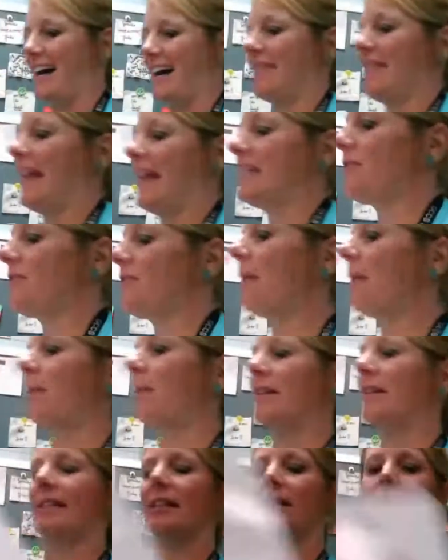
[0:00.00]
that's right,
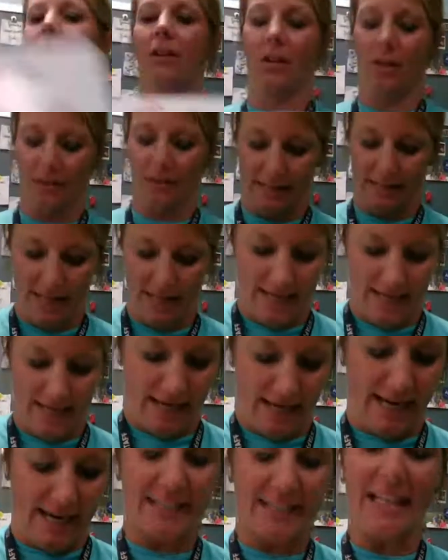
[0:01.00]
boys and girls.
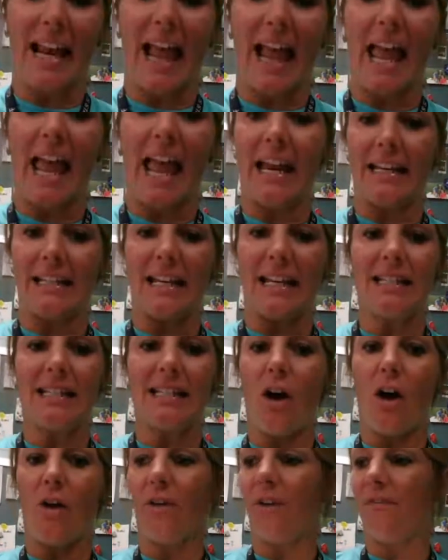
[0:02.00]
It's an 8. It's
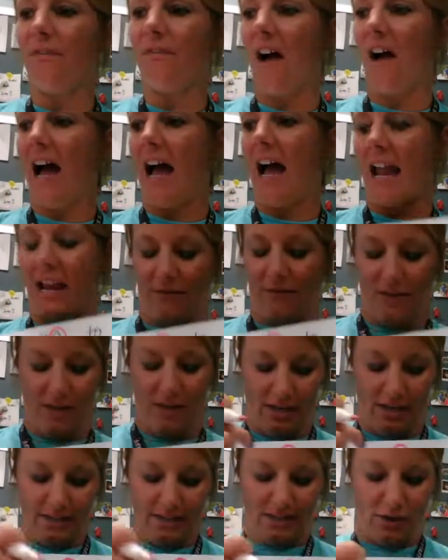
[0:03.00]
over 5.
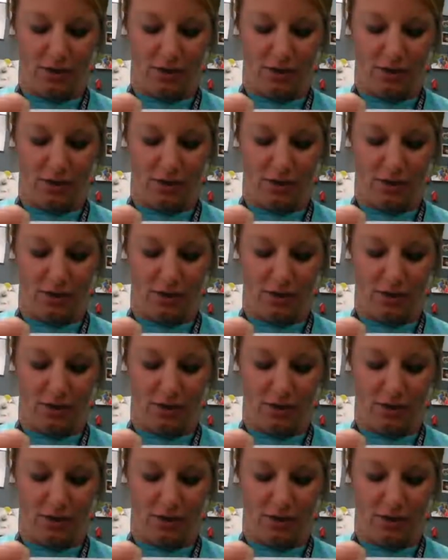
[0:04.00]
So